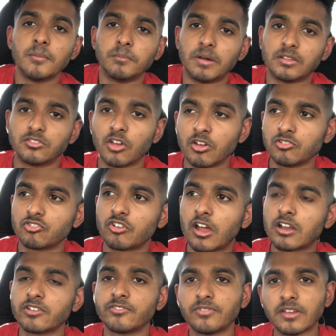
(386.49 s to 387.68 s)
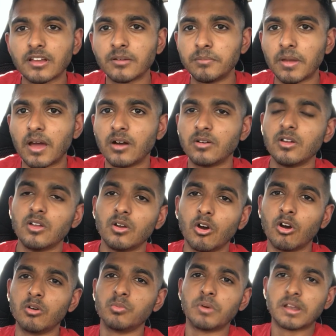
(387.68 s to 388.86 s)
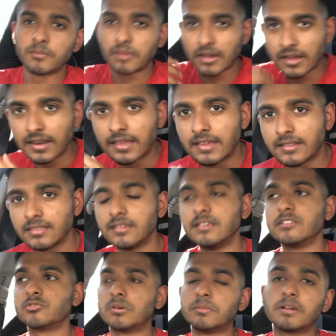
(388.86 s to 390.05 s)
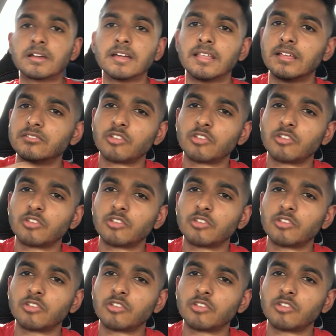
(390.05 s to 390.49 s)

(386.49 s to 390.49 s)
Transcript: but don't try to think about, oh, when am I going to get this? When am I going to...